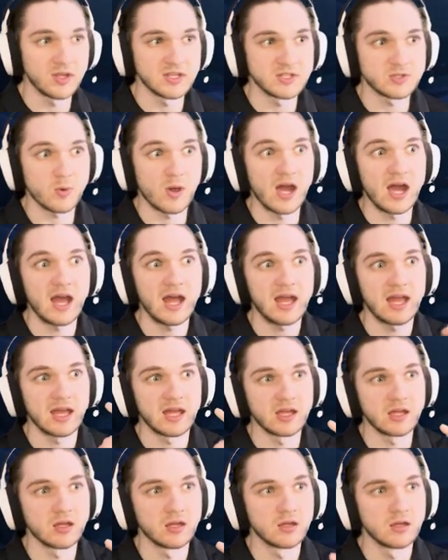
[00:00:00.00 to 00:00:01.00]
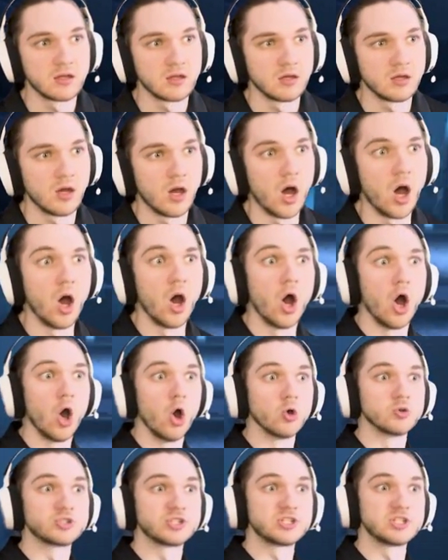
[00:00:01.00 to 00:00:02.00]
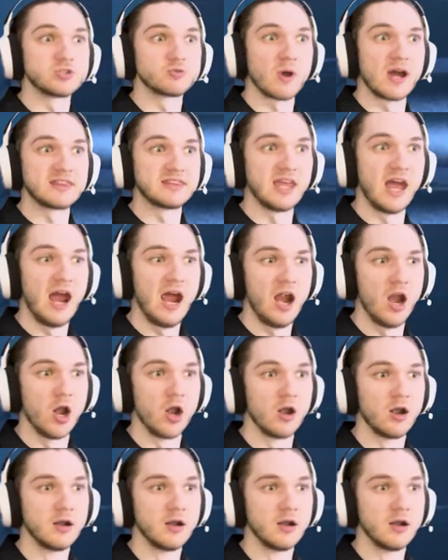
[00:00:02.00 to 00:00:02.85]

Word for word: that's why. Oh, she's right there.